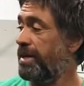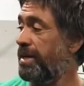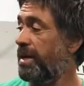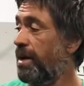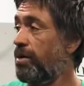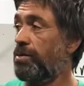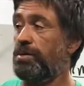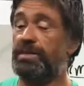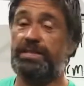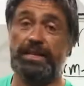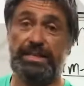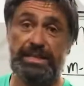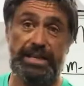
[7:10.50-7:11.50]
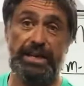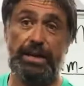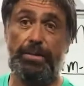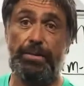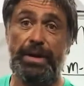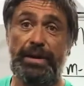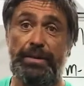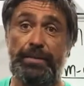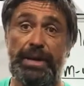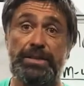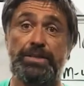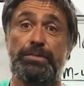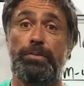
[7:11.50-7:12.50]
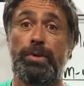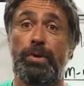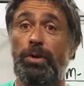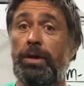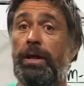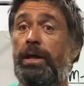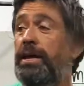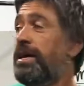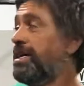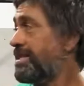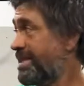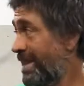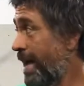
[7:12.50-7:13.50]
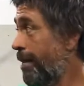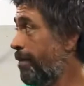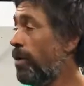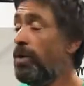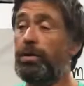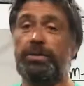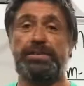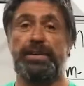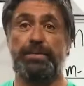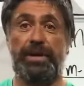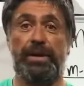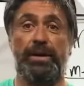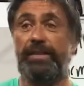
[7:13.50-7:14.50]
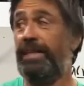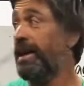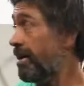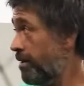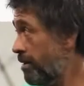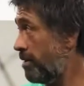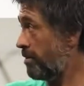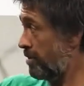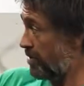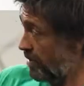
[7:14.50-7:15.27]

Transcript: kilo or a 6 kilo medicine ball, slam ball, something like that. Looks